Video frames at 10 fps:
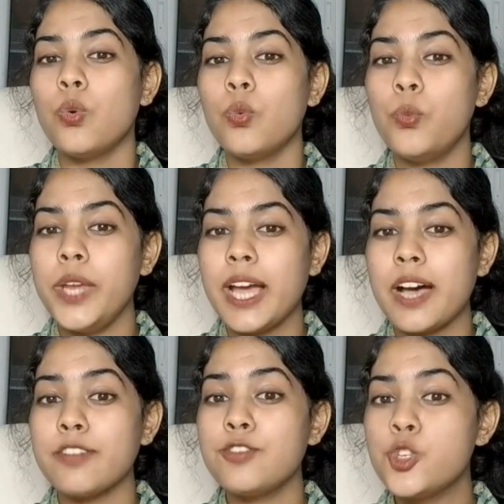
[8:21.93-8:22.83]
we
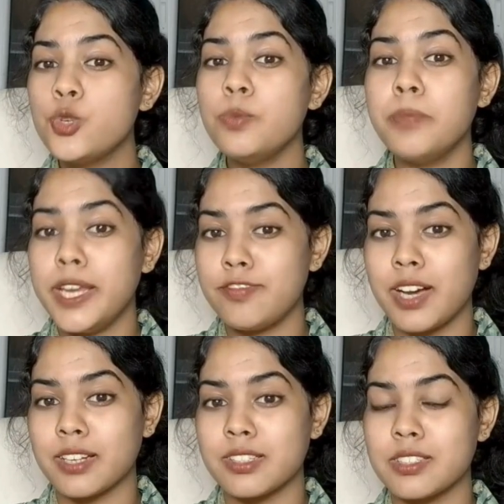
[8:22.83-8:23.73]
have two main
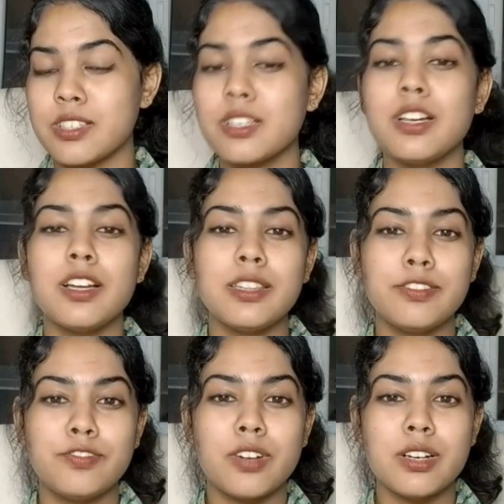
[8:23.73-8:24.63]
factors. The
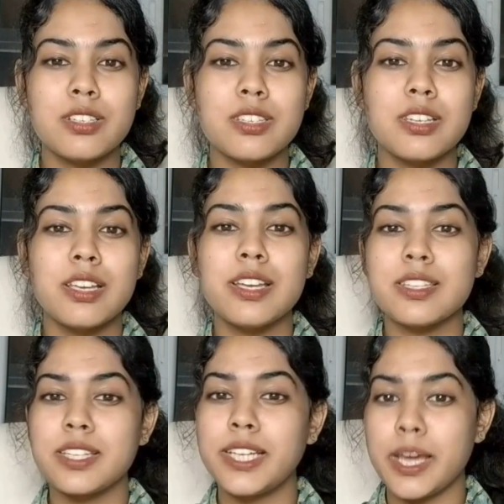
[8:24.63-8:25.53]
first
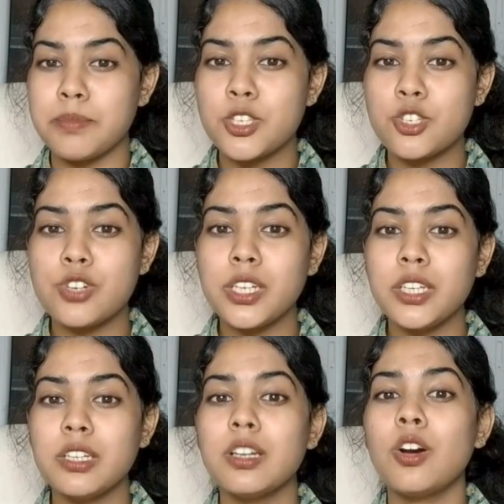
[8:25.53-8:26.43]
is the
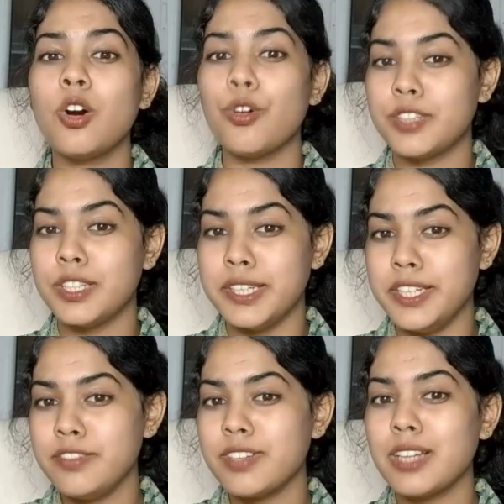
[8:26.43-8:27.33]
chemistry of the
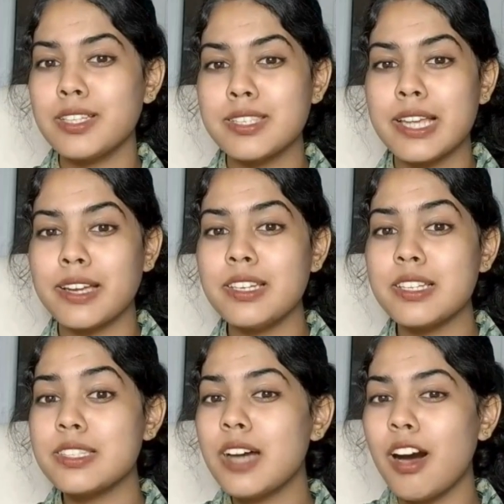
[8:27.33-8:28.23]
leaf and the second
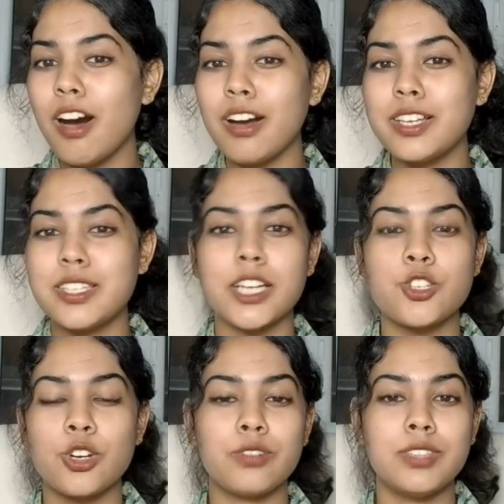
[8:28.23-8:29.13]
is the
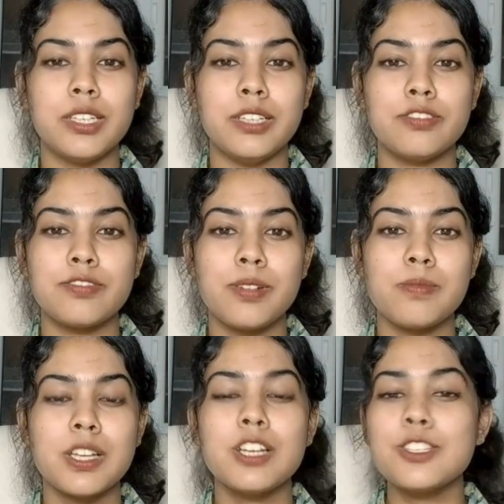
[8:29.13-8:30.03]
architecture of the leaf.
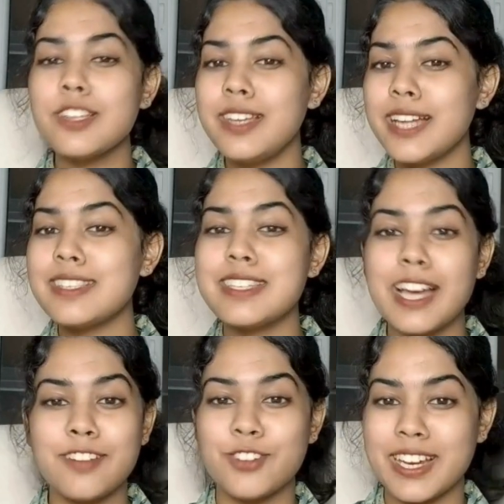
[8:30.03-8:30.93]
So let's
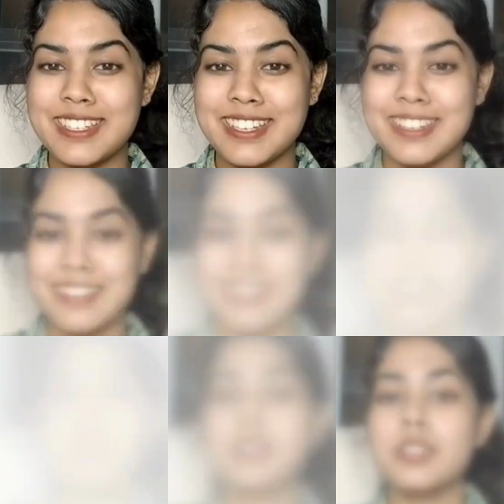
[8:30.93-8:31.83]
dive right in.
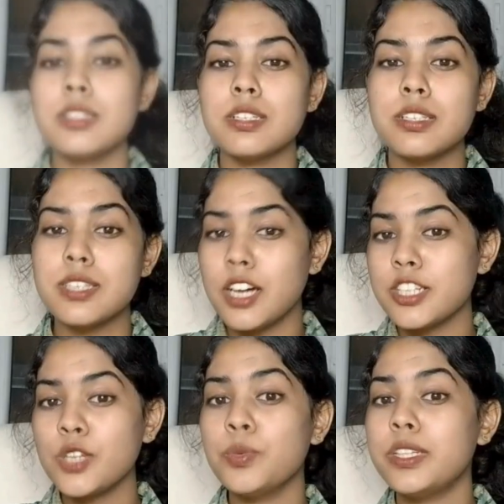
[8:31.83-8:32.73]

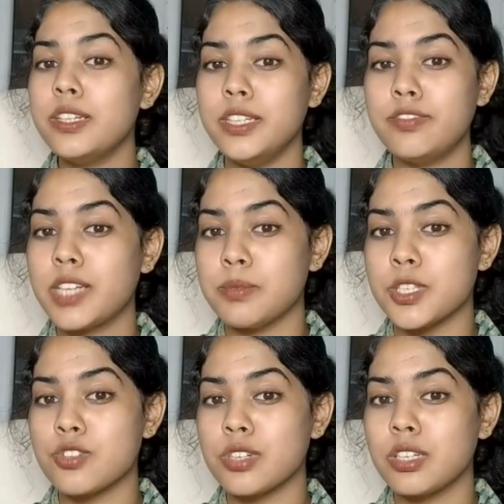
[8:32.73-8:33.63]
Starting with the leaf
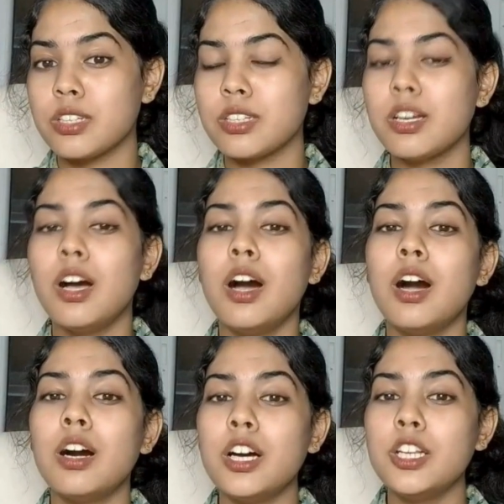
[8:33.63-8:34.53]
chemistry.
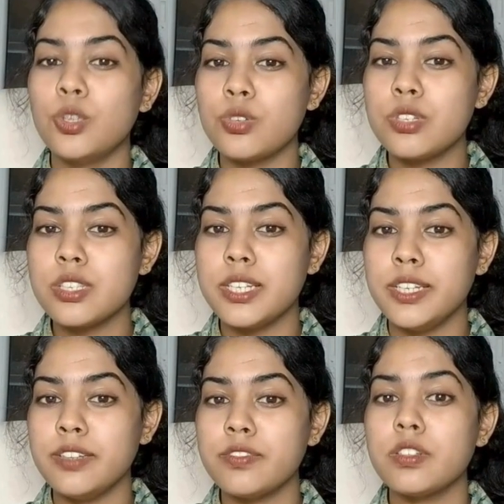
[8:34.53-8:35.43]
A lotus
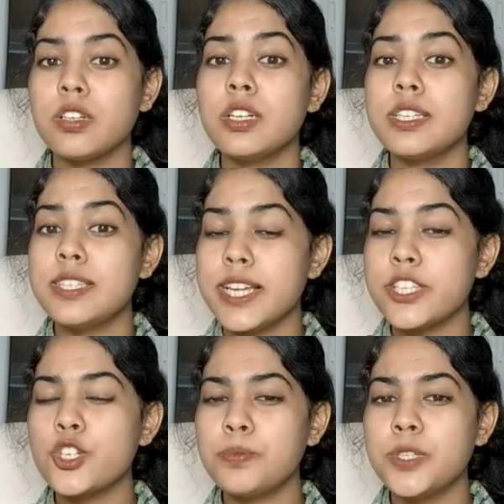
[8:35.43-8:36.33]
leaf tends
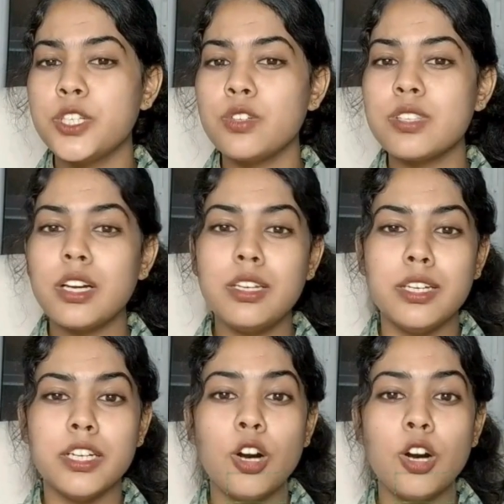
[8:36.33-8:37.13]
to produce a layer